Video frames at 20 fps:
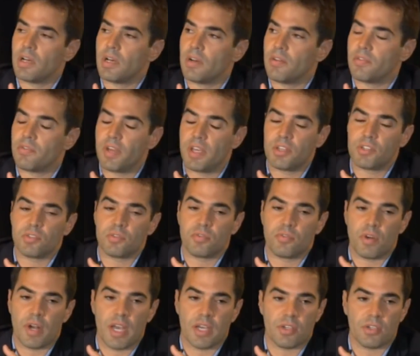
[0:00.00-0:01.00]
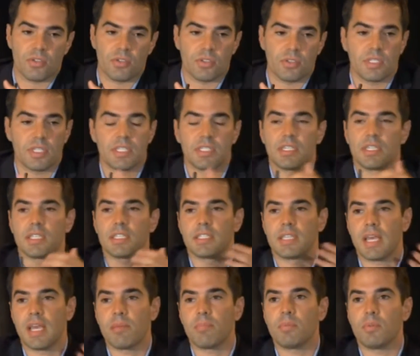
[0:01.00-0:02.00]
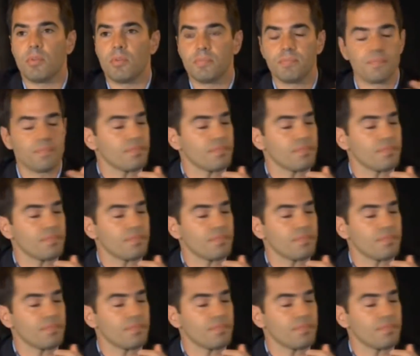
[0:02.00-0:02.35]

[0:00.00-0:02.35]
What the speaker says: facial fractures. And as an example,